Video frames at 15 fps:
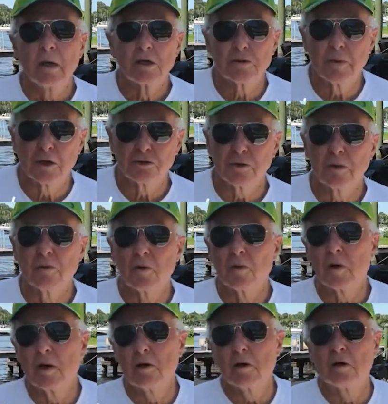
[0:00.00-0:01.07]
especially when
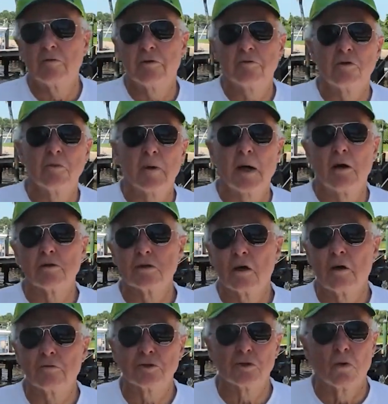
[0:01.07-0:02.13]
we're 150 miles
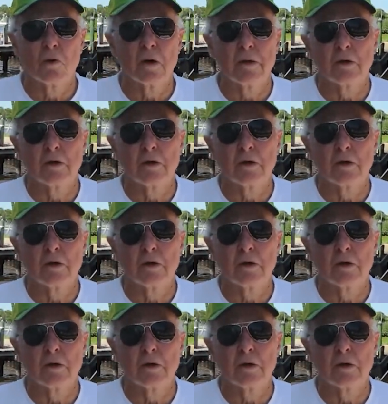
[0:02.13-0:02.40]
offshore,